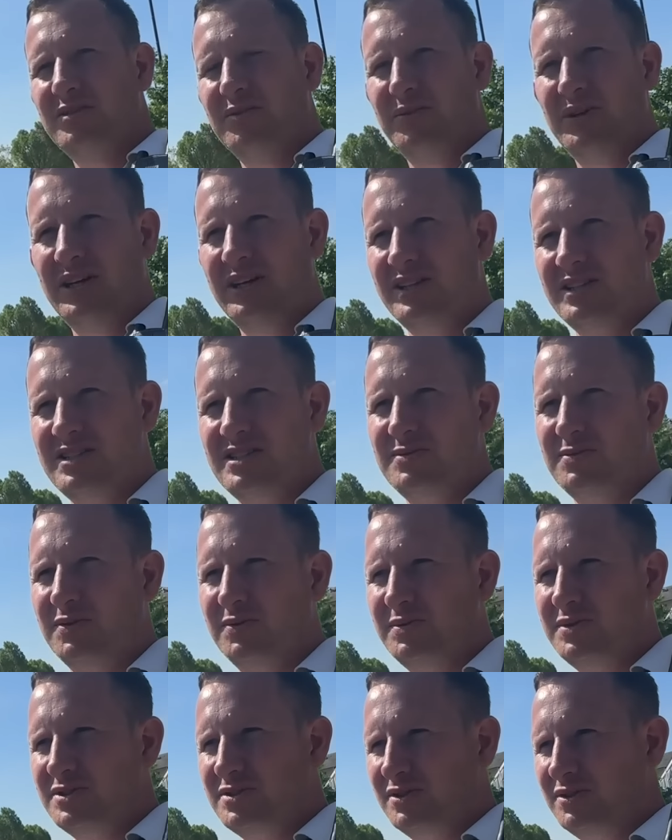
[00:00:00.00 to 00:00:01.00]
This is, this is what
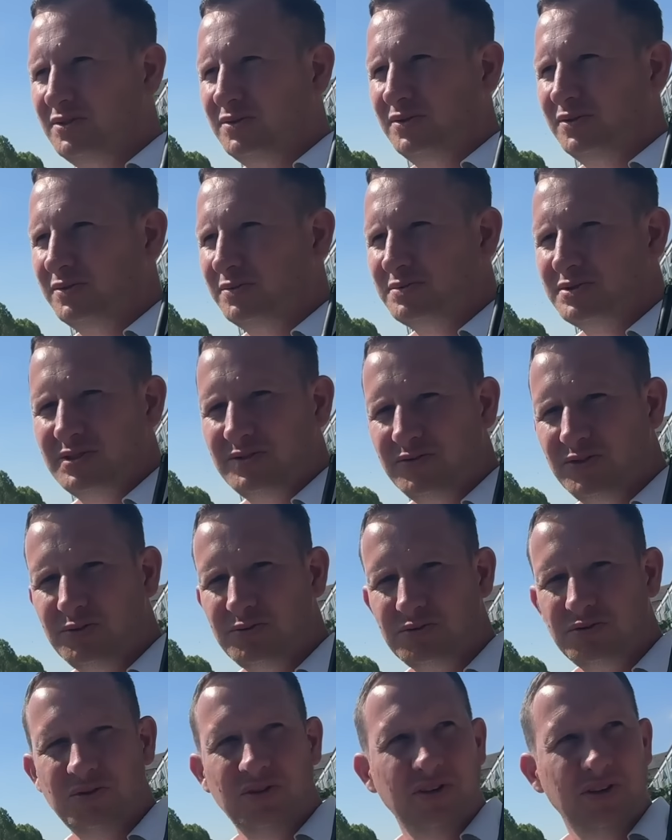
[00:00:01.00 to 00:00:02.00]
we do. We,
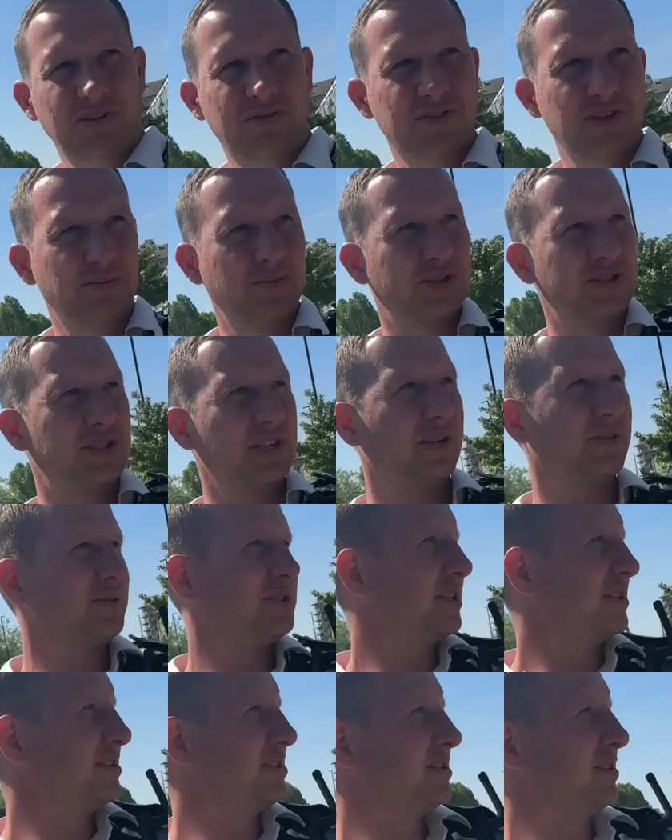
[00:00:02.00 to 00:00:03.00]
if someone tells
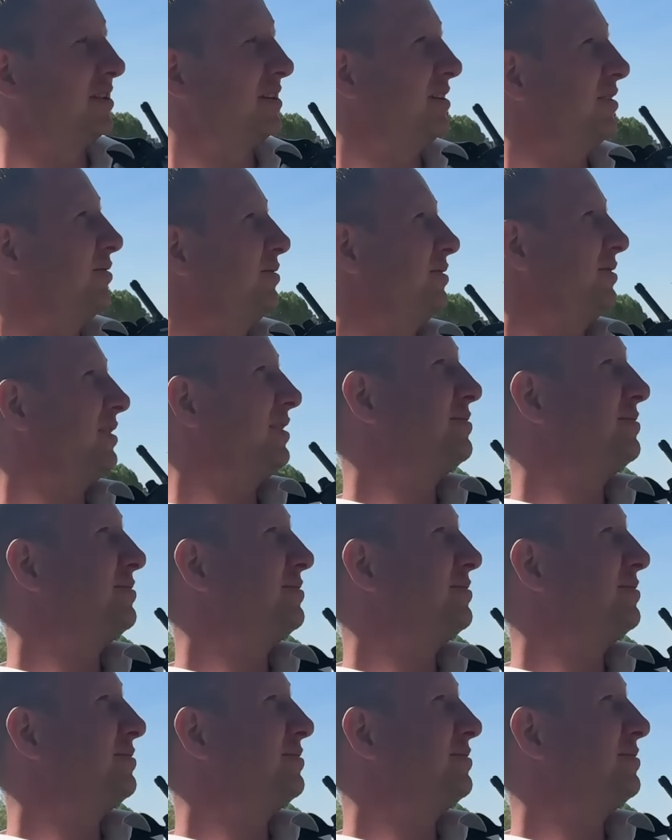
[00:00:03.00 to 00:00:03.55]
says, oh, I